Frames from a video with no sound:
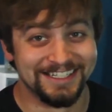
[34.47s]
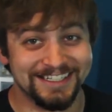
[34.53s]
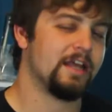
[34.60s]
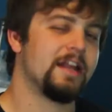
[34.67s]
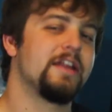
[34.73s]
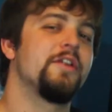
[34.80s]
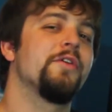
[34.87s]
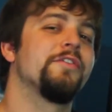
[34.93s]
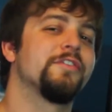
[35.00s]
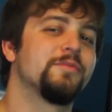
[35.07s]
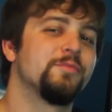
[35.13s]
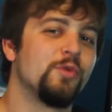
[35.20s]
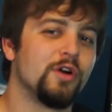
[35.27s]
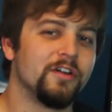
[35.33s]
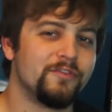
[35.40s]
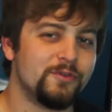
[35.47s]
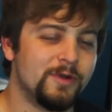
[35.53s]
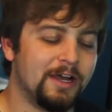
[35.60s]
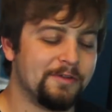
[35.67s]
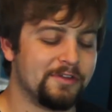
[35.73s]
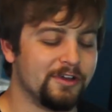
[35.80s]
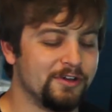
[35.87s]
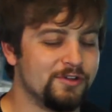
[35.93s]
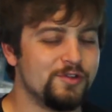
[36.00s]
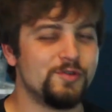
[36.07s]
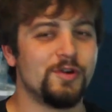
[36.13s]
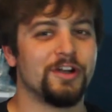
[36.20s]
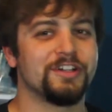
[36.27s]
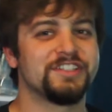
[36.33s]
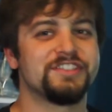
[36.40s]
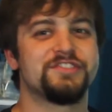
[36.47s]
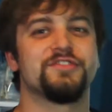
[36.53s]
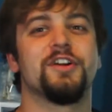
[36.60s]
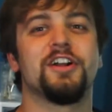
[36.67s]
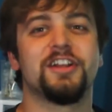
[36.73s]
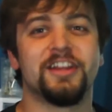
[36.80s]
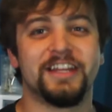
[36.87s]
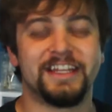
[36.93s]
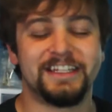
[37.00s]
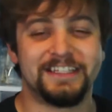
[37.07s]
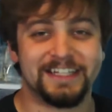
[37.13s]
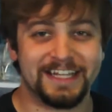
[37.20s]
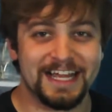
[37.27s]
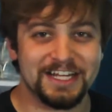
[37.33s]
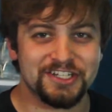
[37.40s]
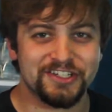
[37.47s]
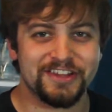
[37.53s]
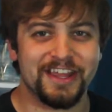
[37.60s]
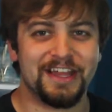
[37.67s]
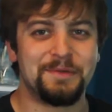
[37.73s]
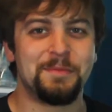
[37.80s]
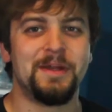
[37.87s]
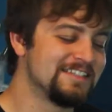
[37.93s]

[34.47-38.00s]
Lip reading: And I know there's more of you out there who are struggling to catch them.